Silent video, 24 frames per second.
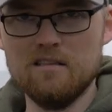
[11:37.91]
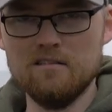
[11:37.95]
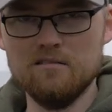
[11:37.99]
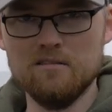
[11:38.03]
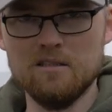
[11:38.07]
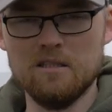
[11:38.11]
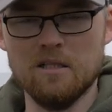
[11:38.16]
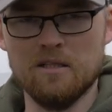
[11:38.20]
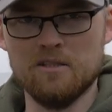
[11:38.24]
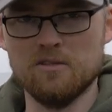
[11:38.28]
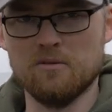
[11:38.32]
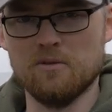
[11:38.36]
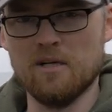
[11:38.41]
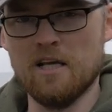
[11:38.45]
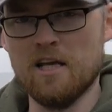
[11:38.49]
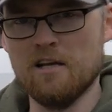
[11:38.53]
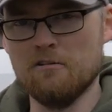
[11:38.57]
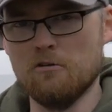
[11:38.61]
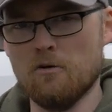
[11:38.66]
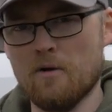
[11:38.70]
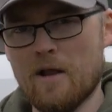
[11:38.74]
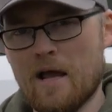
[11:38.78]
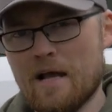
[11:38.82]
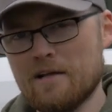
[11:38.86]
you don't want to
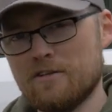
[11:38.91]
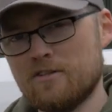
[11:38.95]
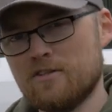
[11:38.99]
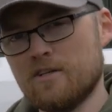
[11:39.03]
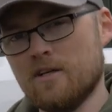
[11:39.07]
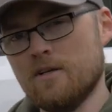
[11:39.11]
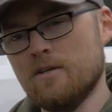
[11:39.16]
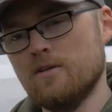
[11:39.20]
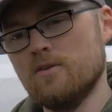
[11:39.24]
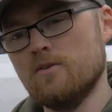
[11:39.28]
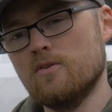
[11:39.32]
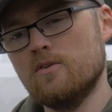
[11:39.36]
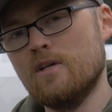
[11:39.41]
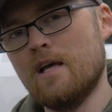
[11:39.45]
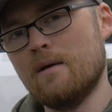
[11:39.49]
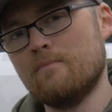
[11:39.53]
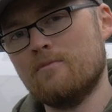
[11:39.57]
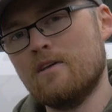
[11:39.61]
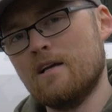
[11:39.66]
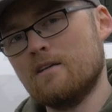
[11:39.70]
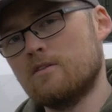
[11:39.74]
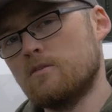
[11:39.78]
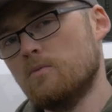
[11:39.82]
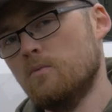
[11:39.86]
hear all that. So yeah,
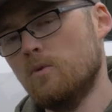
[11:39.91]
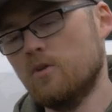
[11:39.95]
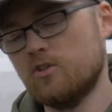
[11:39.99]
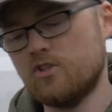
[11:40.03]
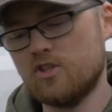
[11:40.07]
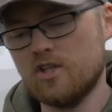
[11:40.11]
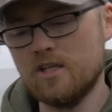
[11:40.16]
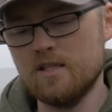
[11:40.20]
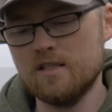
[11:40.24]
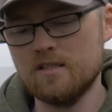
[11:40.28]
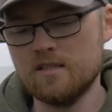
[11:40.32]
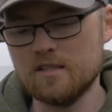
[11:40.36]
thanks for watching,